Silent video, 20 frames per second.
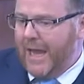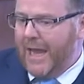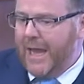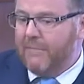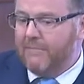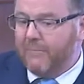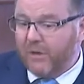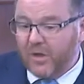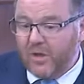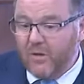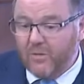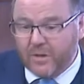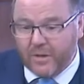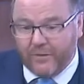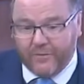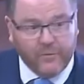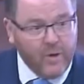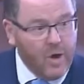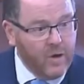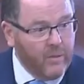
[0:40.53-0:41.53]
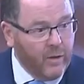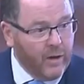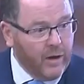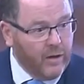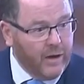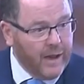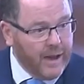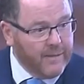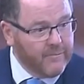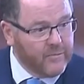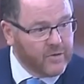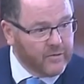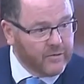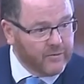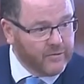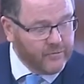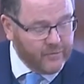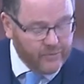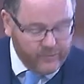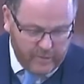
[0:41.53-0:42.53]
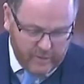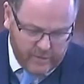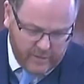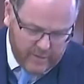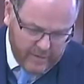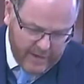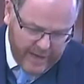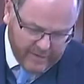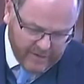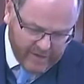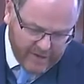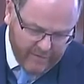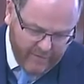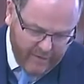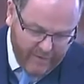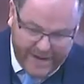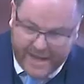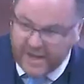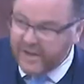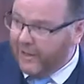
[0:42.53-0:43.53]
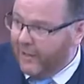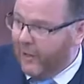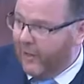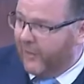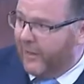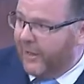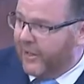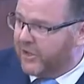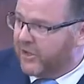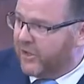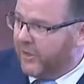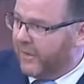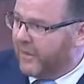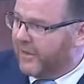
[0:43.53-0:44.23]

in pursuit of noble aims of net zero is a local issue.